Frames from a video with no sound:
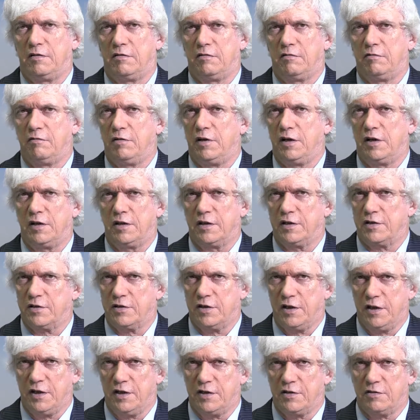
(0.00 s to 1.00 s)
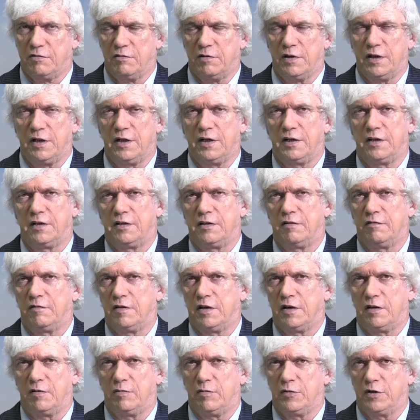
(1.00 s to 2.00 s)
real exchange rate
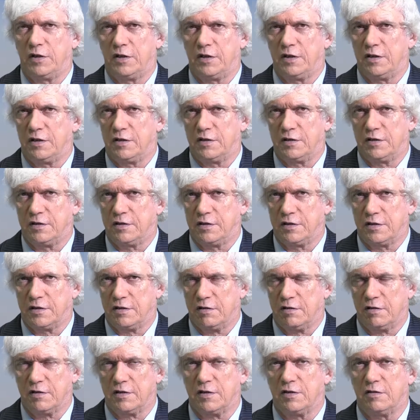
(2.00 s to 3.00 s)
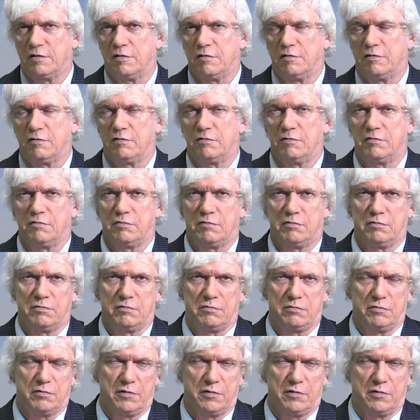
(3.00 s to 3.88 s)
development is also